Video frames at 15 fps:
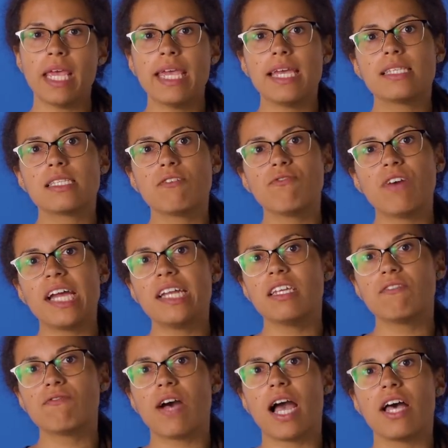is in
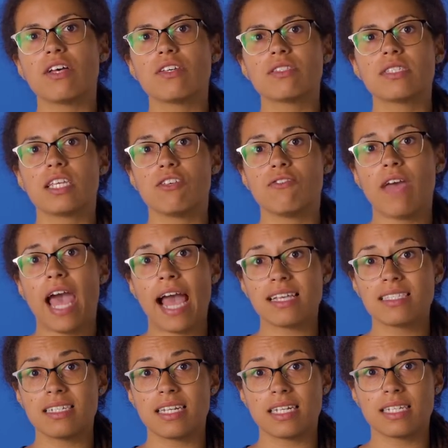finding files that you've
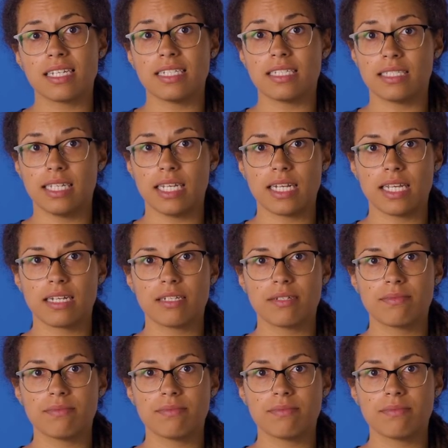accidentally deleted.